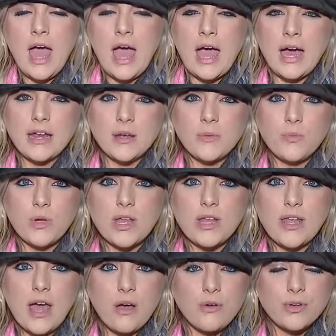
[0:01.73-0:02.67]
Adam, we
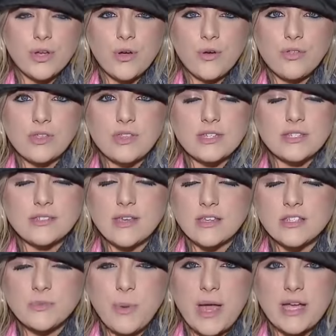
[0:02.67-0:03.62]
now know that the
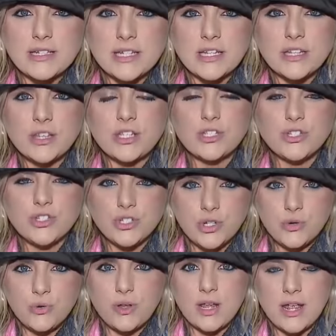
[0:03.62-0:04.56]
suspect in this
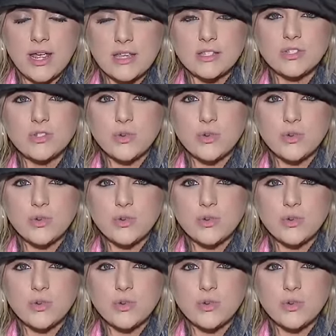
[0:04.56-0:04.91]
shooting is